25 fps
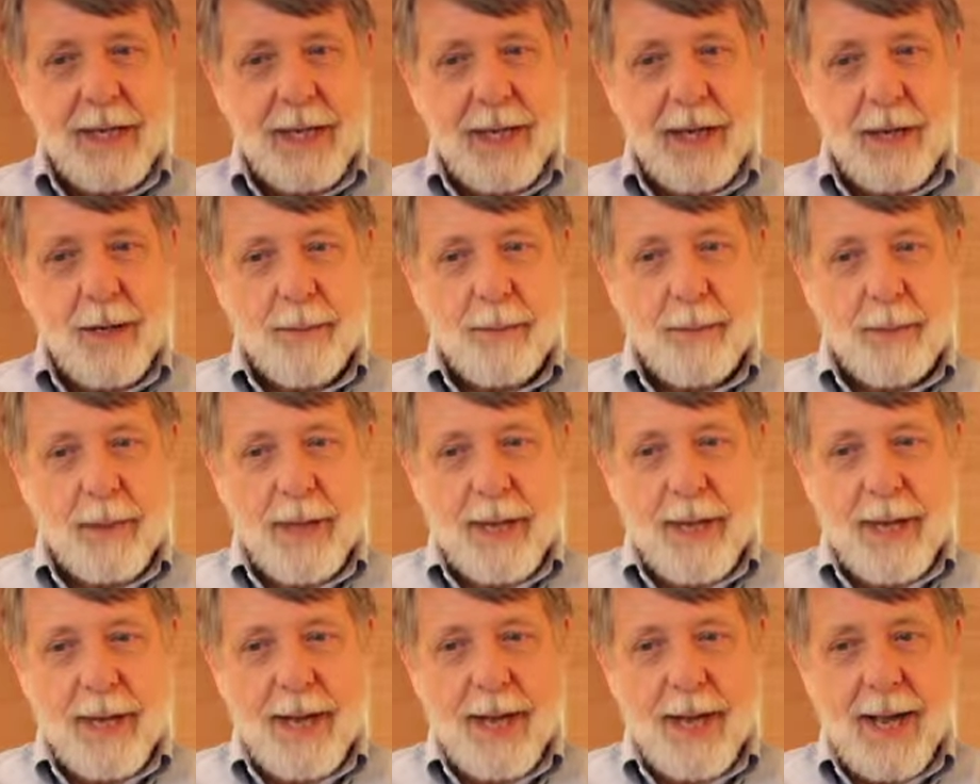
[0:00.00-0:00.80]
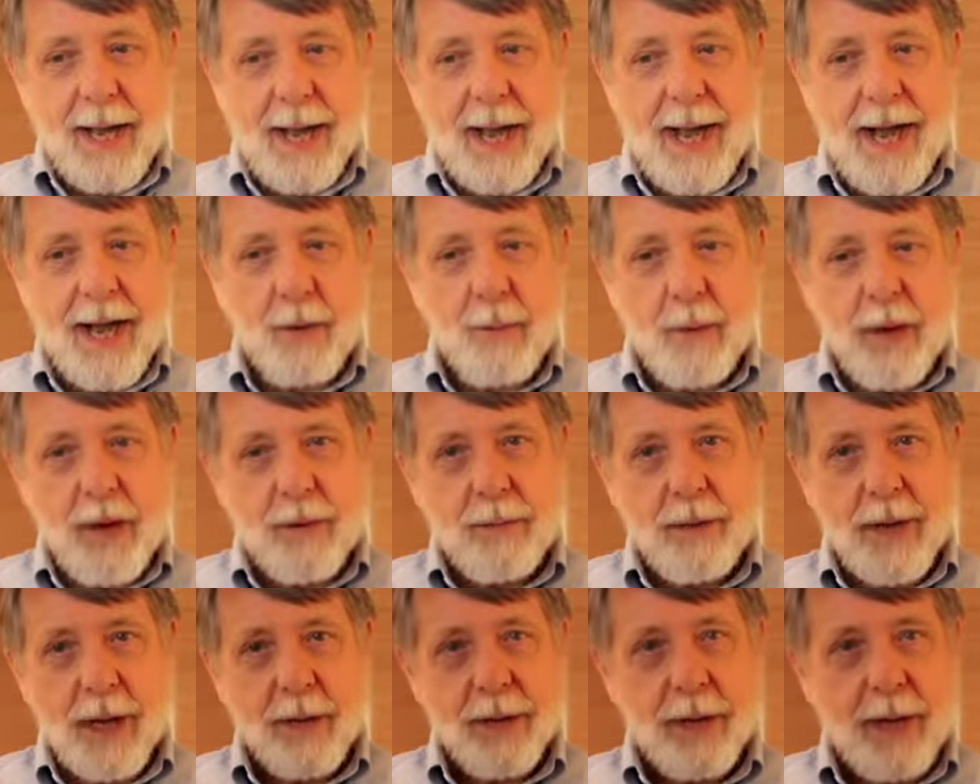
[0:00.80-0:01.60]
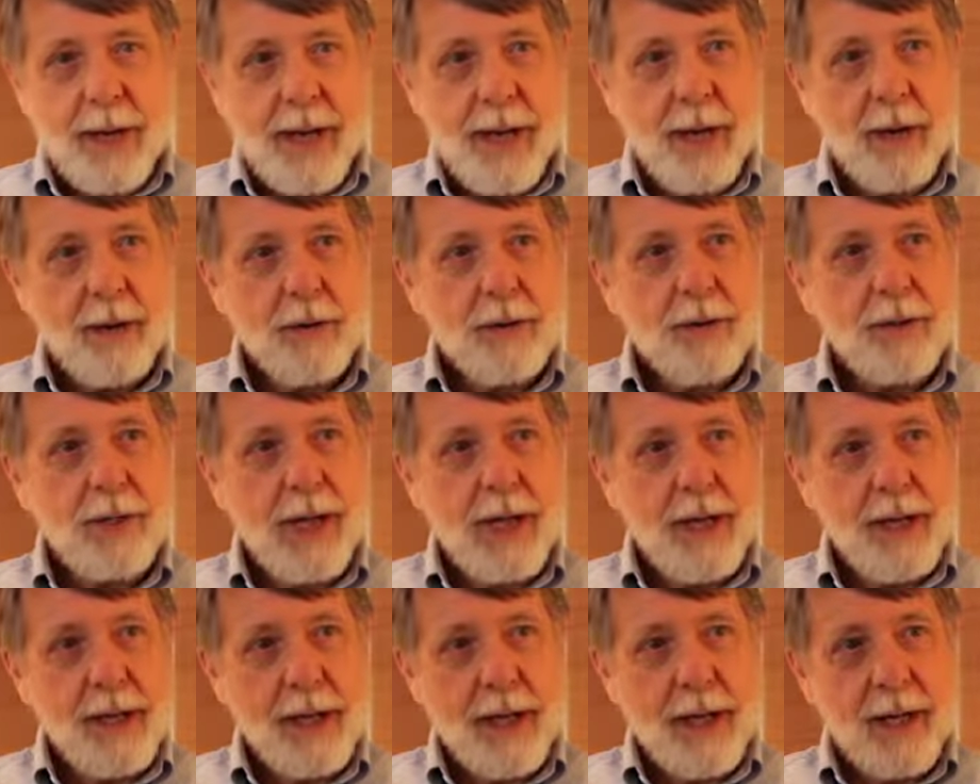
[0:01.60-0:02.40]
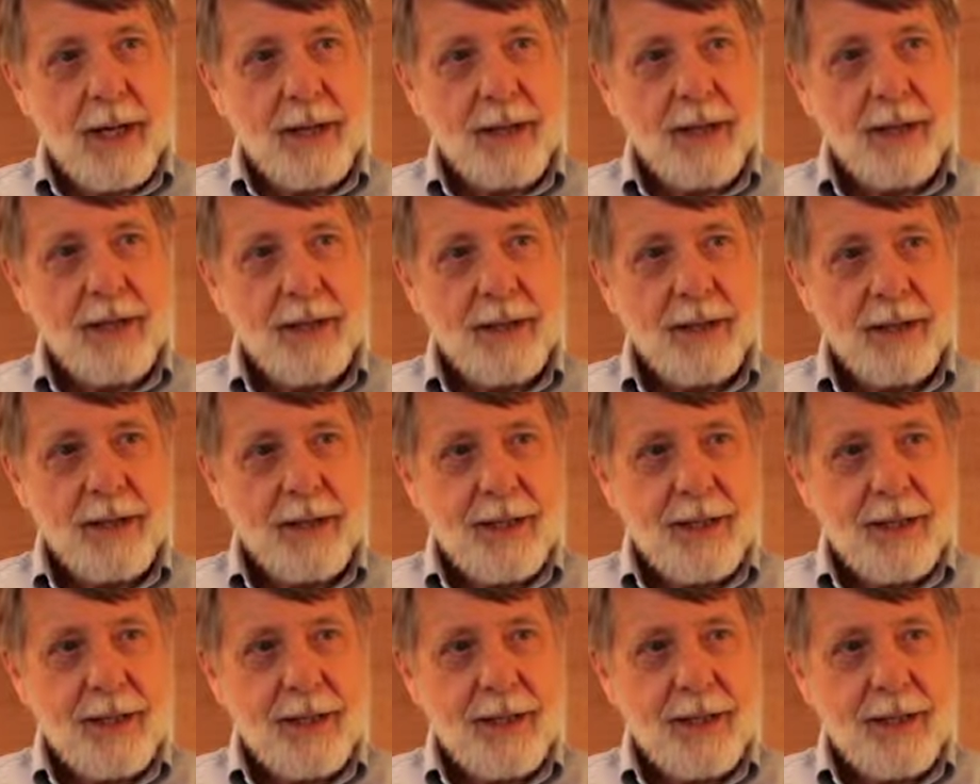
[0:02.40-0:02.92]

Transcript: I went around the house and I